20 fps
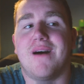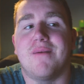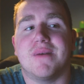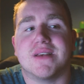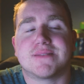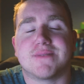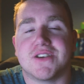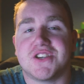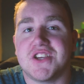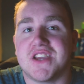
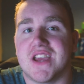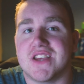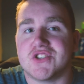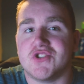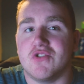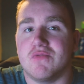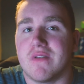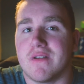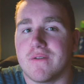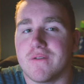especially
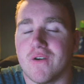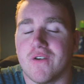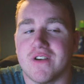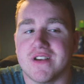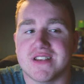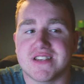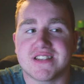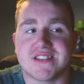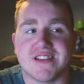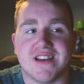against Newbury
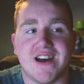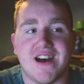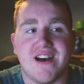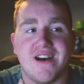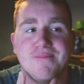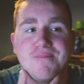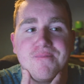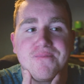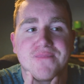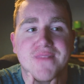Forest.
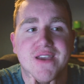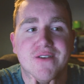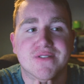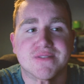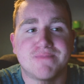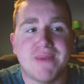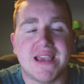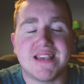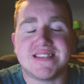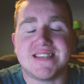It
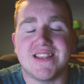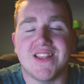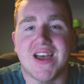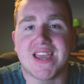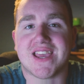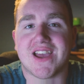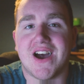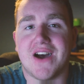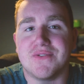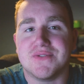was basically
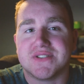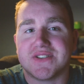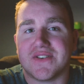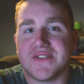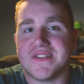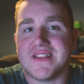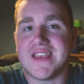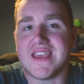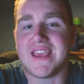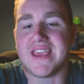like I was
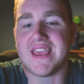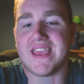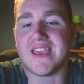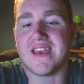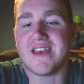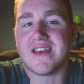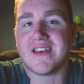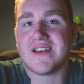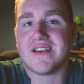on the